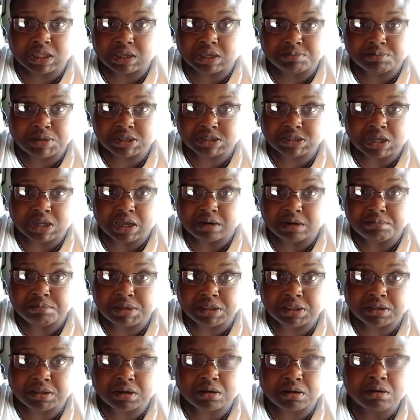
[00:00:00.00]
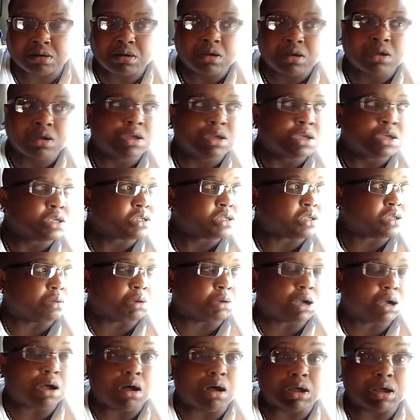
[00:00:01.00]
that man's not going to be there. So I'm
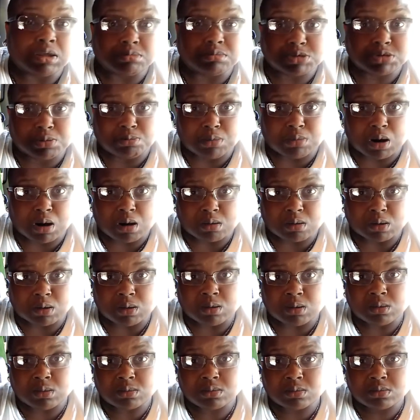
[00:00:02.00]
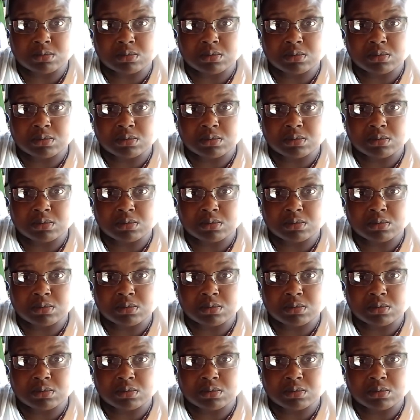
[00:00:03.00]
going to call him tomorrow.